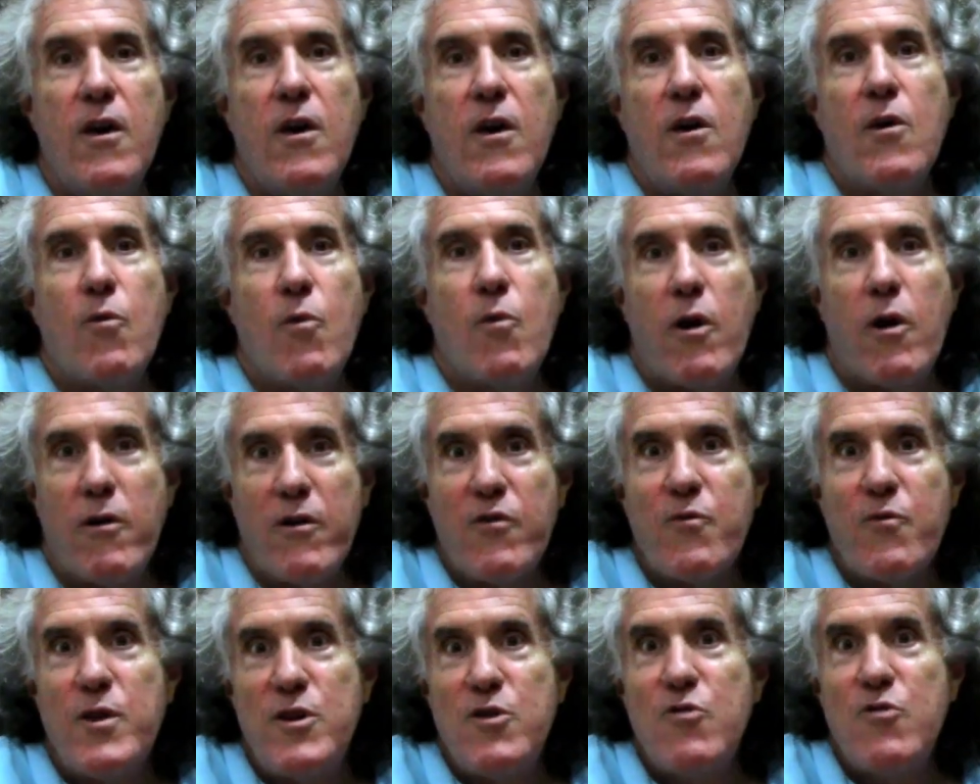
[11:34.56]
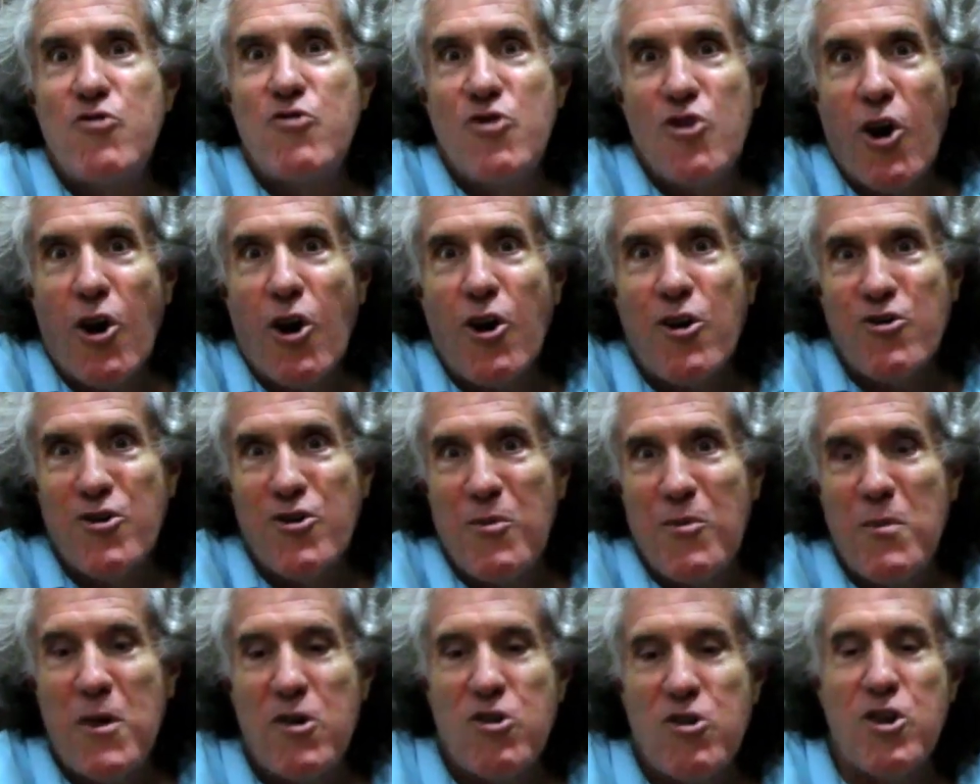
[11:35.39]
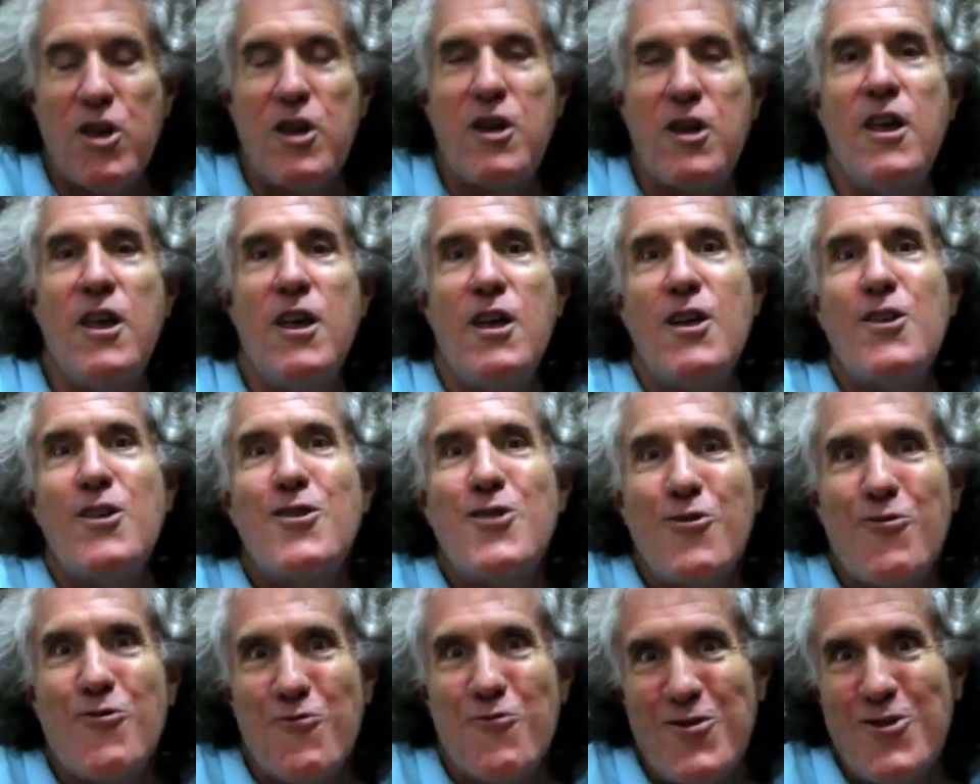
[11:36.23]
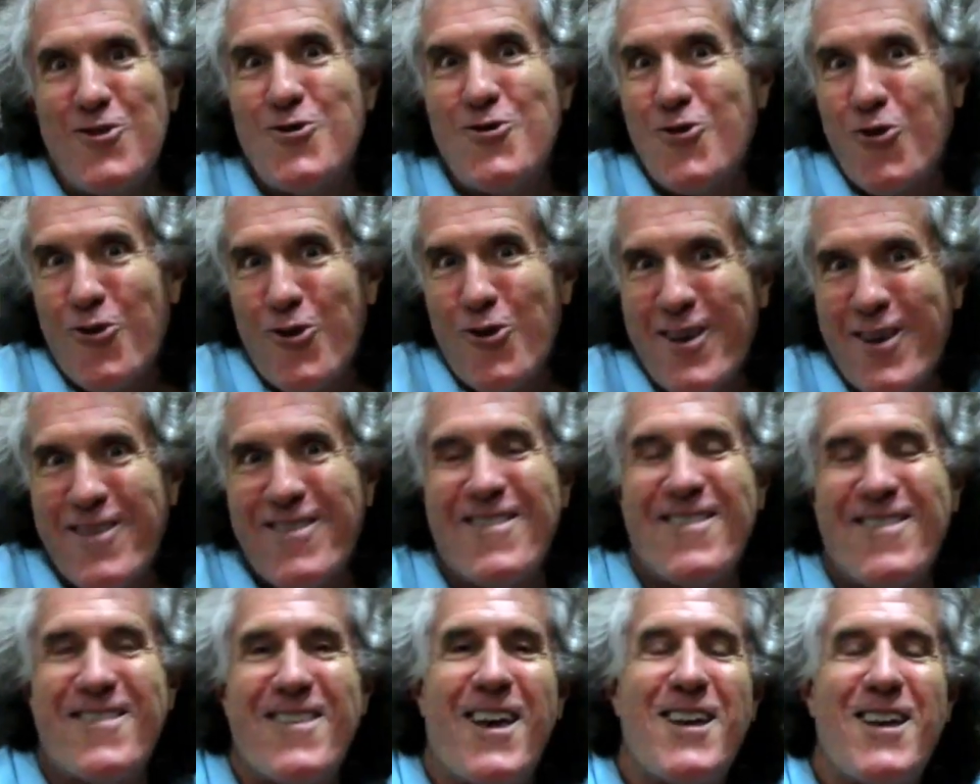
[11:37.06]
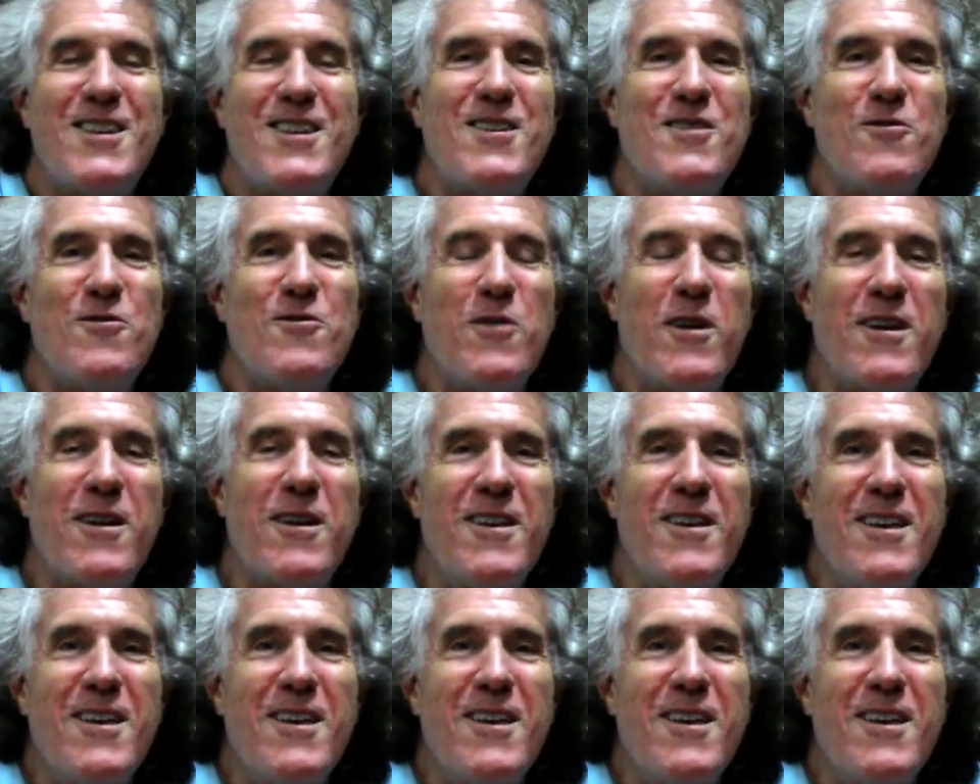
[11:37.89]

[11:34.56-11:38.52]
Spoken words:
whereas we do charge admission to tourists and to